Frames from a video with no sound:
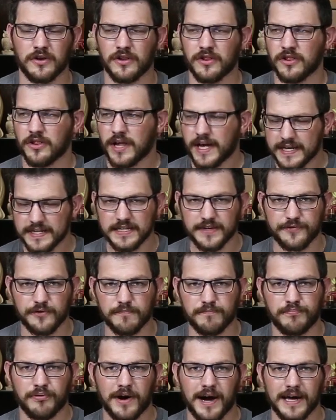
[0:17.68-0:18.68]
on a lot of
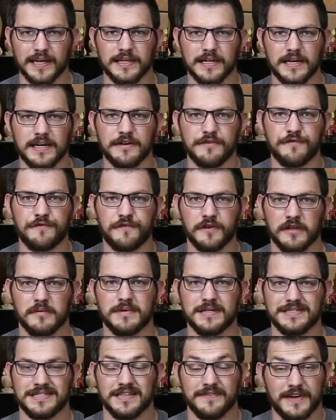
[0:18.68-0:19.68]
different Priline
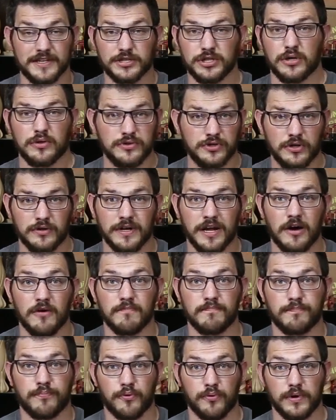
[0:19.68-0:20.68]
filaments and they've actually all turned
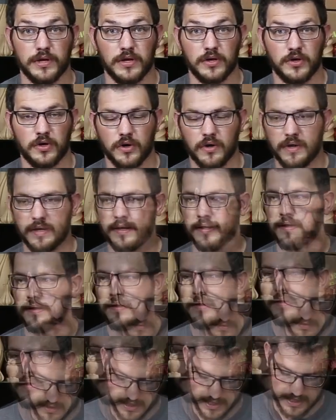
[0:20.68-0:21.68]
out pretty good.
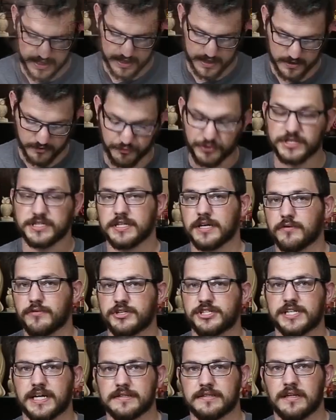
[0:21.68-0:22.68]
And recently I
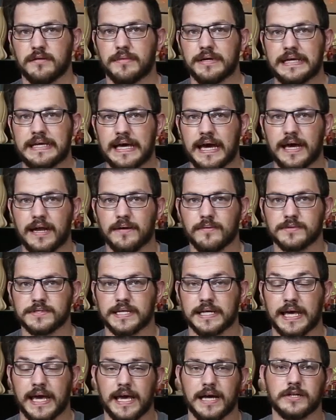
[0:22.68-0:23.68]
reached out to them again and was
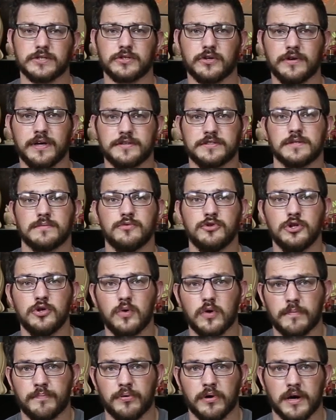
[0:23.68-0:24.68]
like, hey, I saw you had some
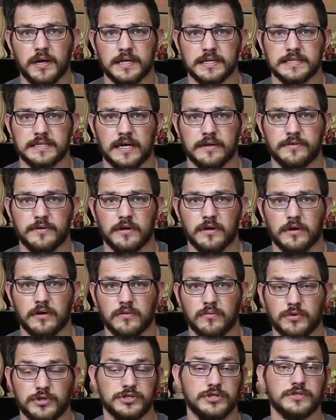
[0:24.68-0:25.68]
newer products out
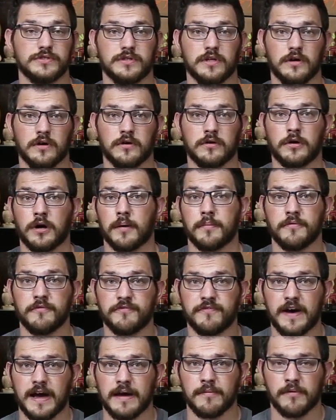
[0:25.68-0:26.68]
there, which is their carbon
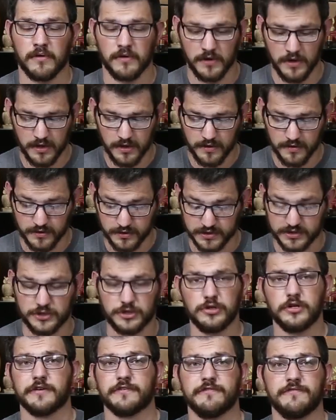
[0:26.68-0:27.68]
fiber. There are
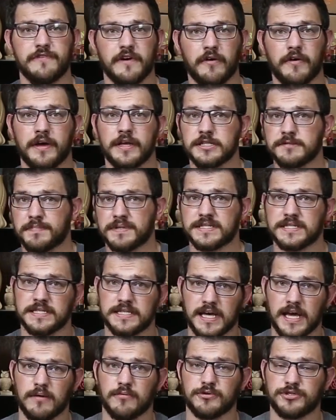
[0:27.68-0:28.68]
two different variants, but
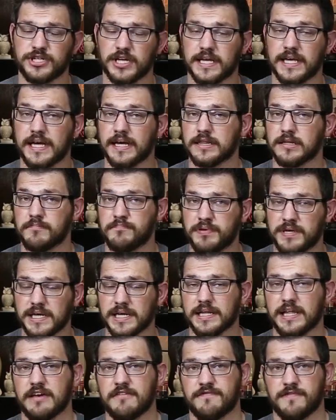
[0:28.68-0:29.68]
today we're checking out the
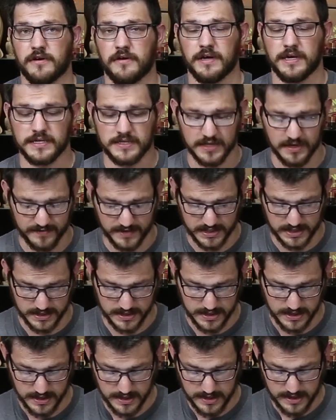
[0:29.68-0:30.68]
PLA variant of it.
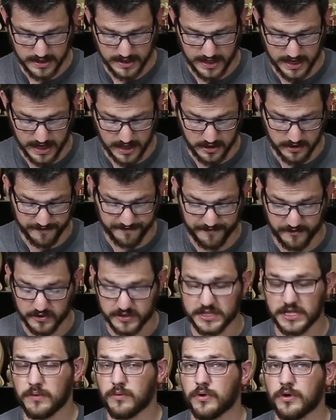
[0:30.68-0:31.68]
And the
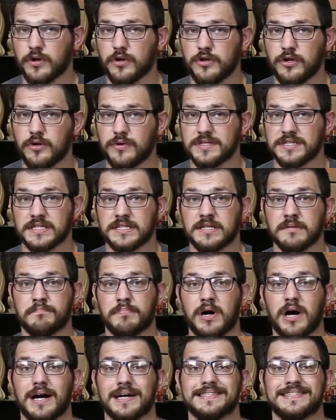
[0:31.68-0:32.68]
first thing we're gonna notice is the
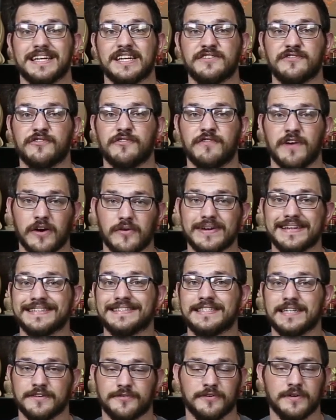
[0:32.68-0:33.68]
box is very
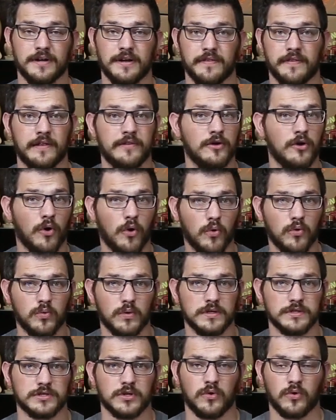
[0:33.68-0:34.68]
different than the old
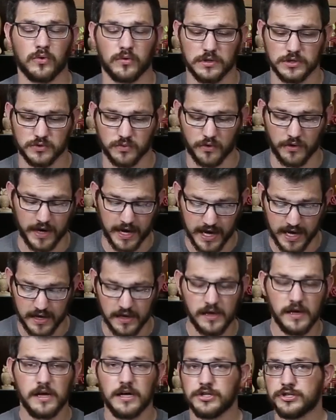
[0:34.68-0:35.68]
ones. The old ones were
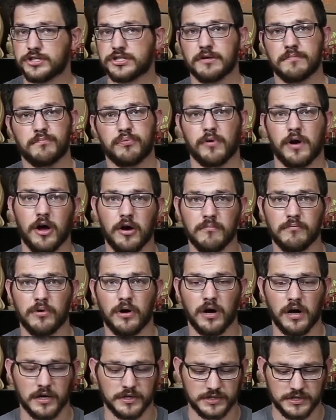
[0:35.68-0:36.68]
a just a brown
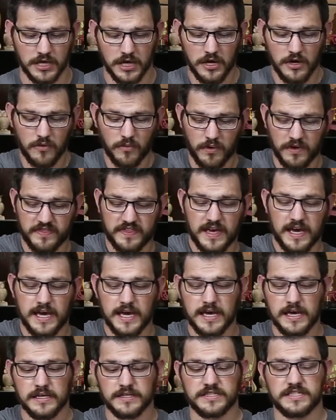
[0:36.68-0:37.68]
box with
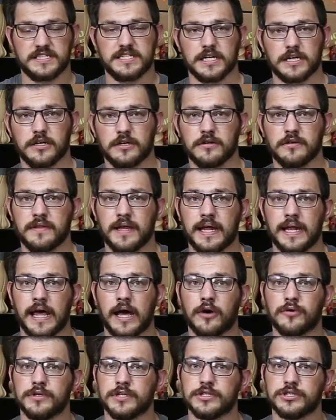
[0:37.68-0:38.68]
a sticker that
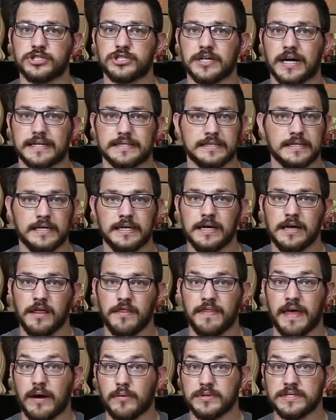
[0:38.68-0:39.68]
held it shut.
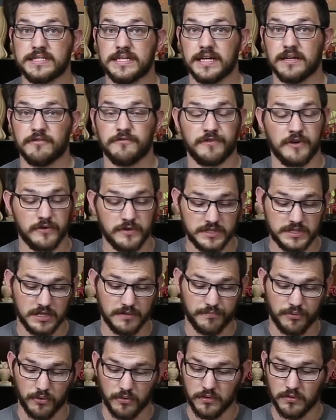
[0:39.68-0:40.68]
That was it, very
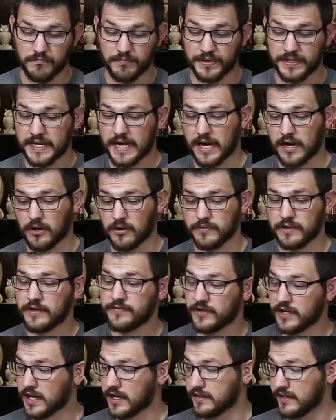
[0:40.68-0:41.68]
simple. But now
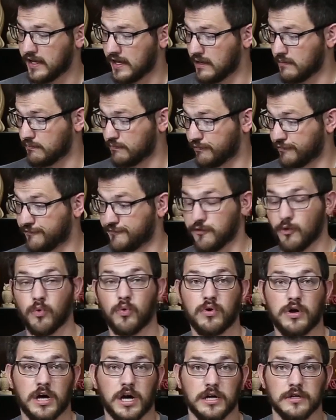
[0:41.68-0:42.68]
they've got a
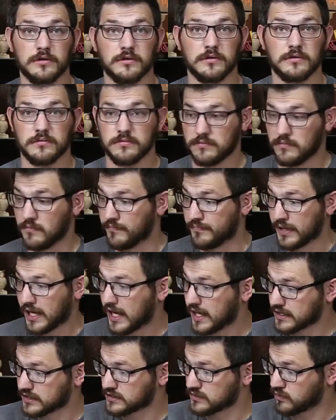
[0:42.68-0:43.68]
full color
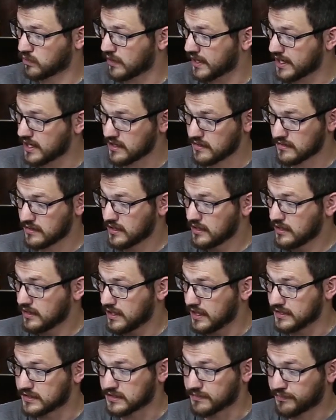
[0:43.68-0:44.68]
box, white.
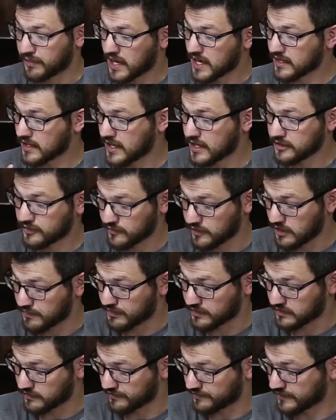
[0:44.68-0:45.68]
It's a Priline 3D
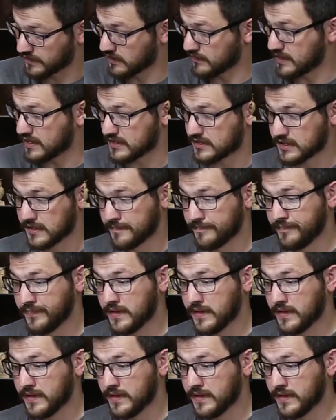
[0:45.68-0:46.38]
printer filament.